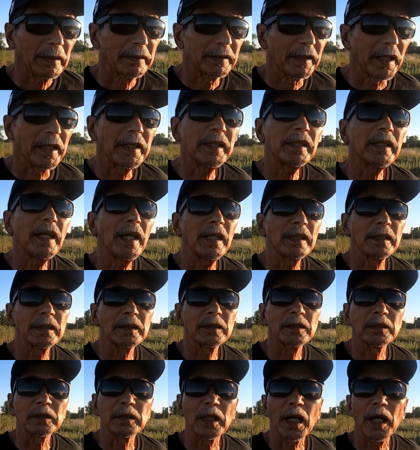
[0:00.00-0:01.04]
dedicated
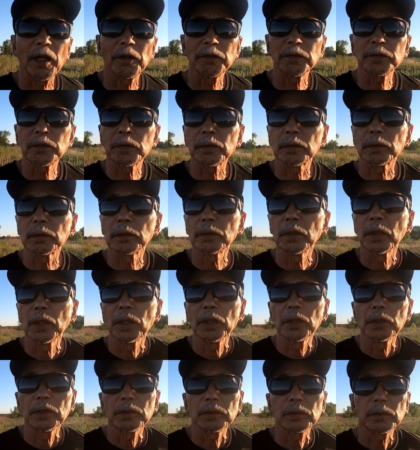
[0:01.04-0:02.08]
enough to,
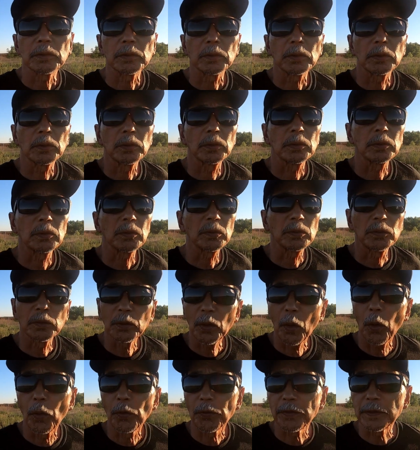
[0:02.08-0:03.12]
to, to do
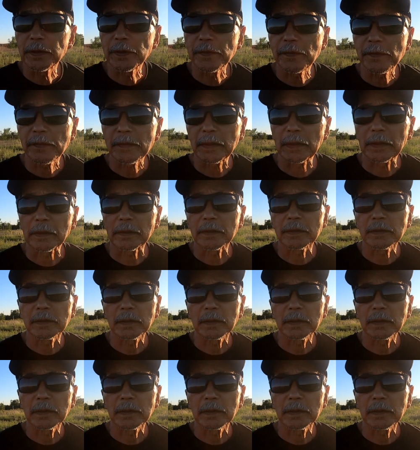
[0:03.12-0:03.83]
all these things.